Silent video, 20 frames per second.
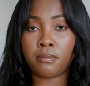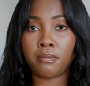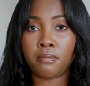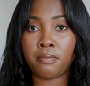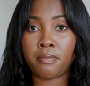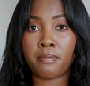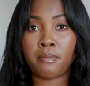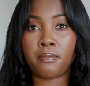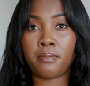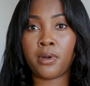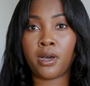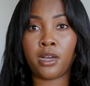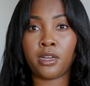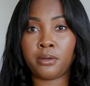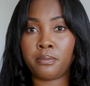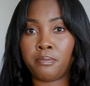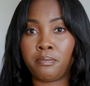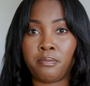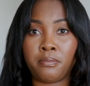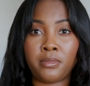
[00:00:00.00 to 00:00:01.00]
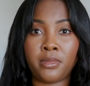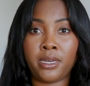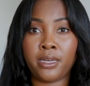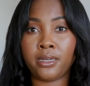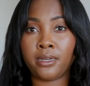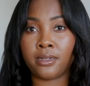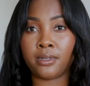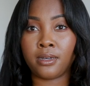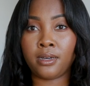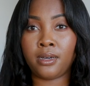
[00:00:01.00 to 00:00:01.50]
-side,
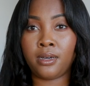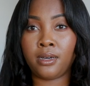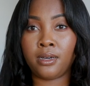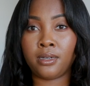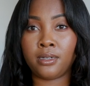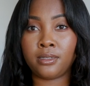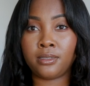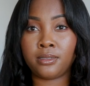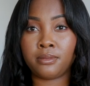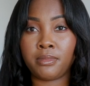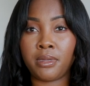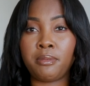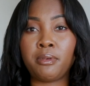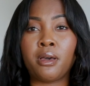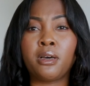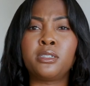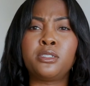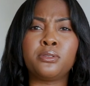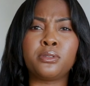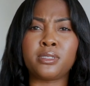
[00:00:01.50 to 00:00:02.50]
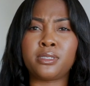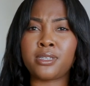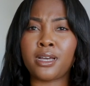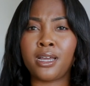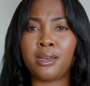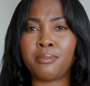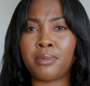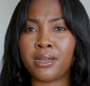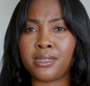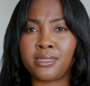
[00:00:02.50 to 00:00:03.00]
like, uh, maybe I'll do a
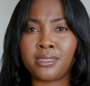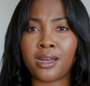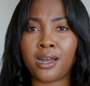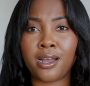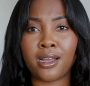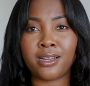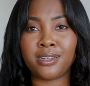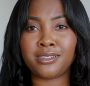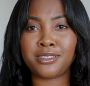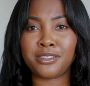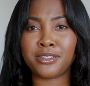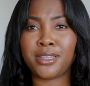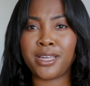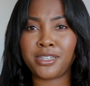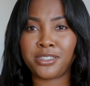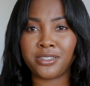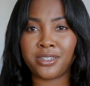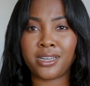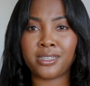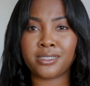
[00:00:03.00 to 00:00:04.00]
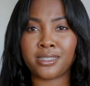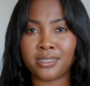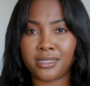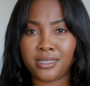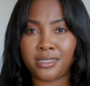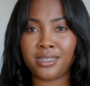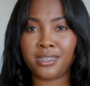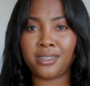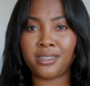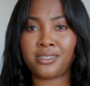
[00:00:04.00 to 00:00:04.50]
side-by-side -side so that you guys can
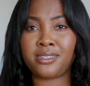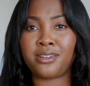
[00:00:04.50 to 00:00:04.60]
see the